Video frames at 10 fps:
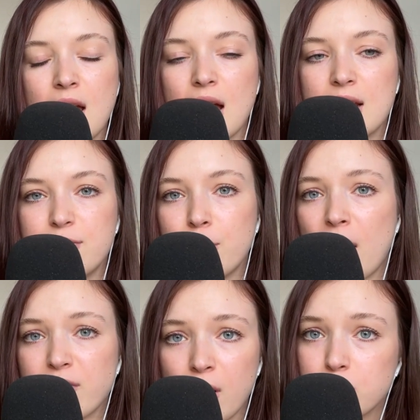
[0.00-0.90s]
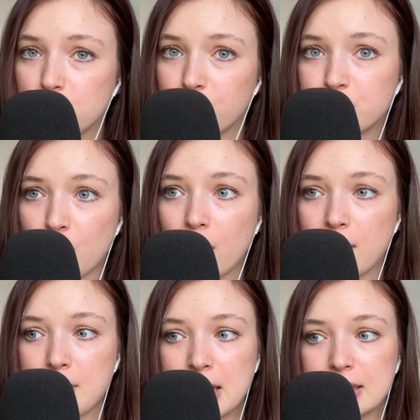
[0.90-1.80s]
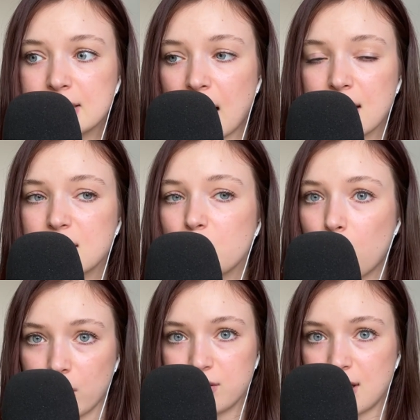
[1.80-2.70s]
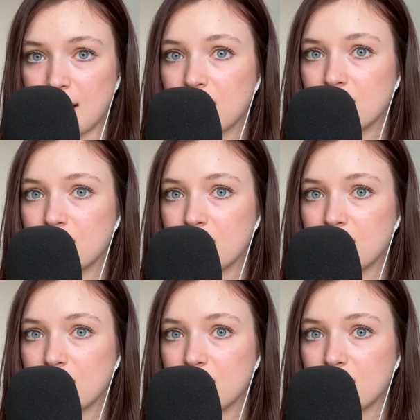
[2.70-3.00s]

And if you have, I'm so sorry, because that is the worst thing